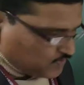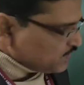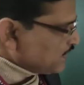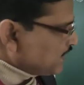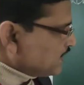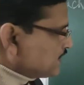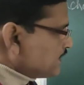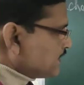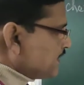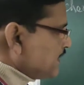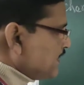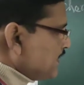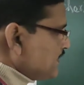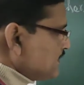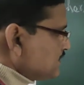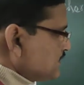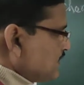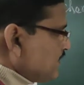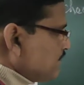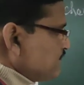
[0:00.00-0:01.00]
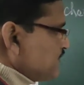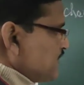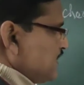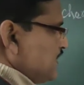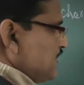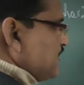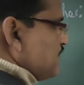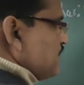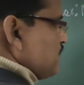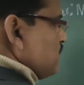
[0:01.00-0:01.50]
At a glance, I am
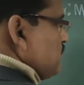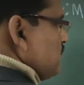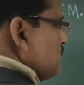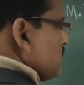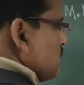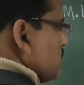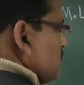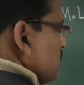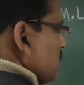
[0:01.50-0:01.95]
telling you.